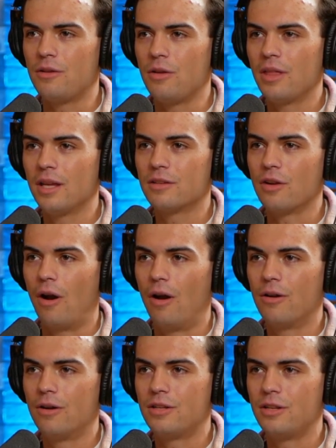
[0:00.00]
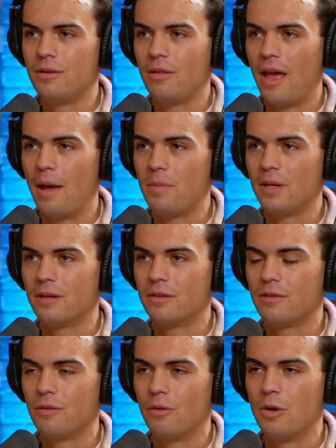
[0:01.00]
Do you think it's harder to do that
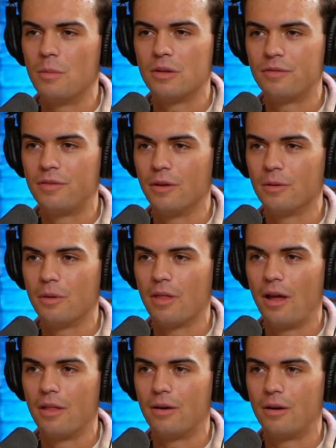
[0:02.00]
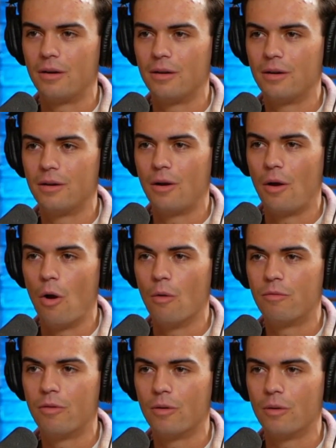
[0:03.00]
because the room is filled with other
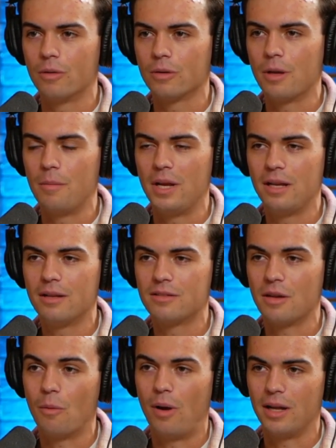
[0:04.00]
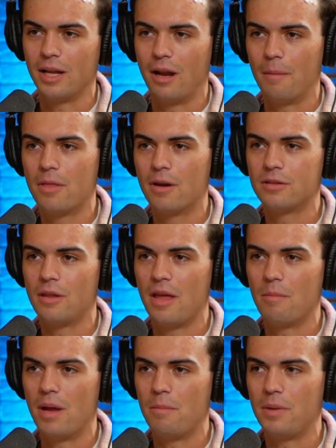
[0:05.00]
hopeful comedians that want to get up there, so they
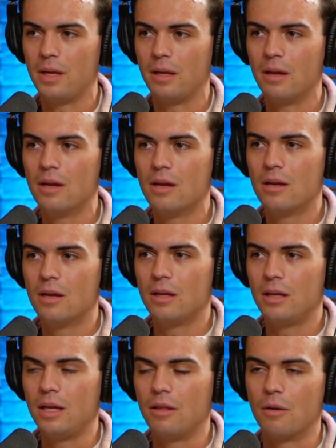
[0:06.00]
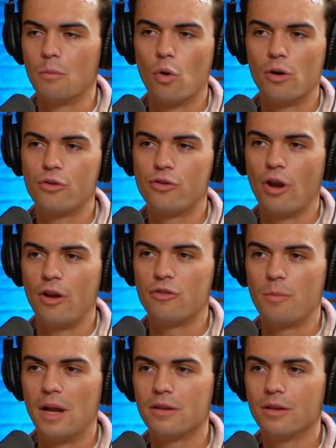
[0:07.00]
might be either more
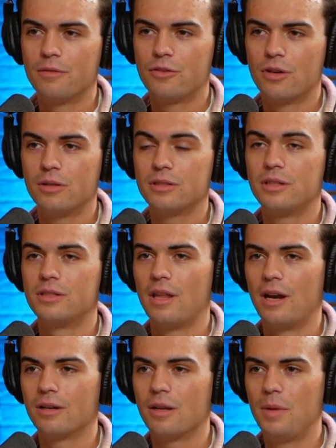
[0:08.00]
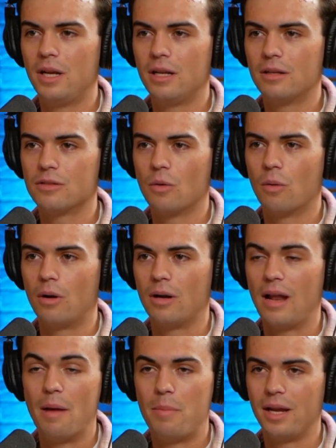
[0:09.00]
judgmental of your jokes because they're comedians or
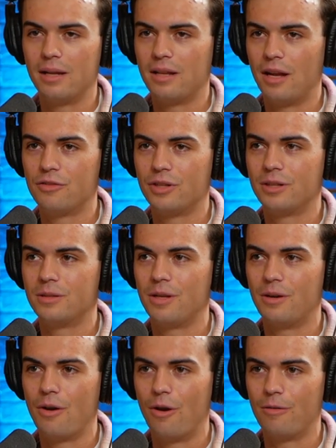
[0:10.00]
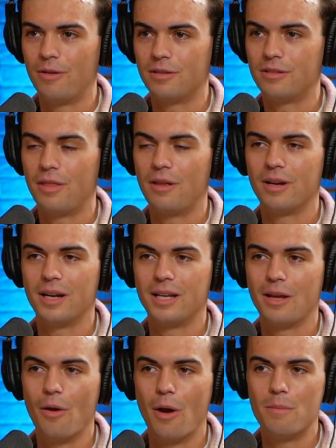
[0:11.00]
not paying attention because they're nervous that they're going
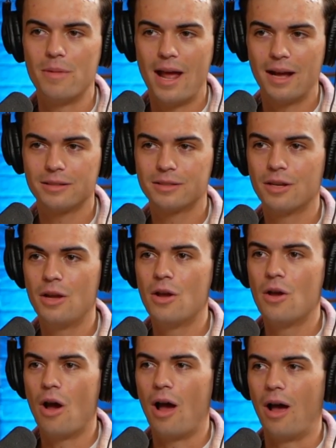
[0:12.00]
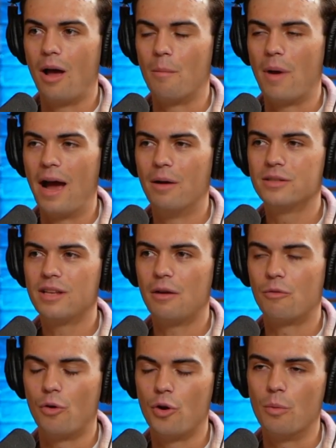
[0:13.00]
to go up next. Um, how is
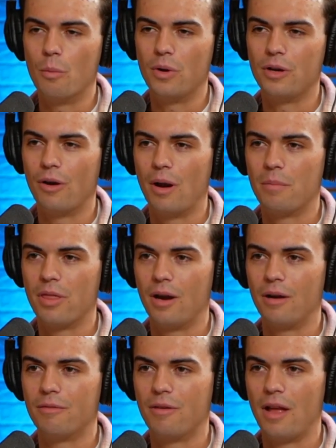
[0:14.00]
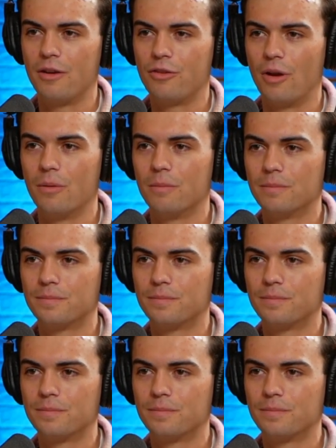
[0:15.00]
that room when you're up there for that show?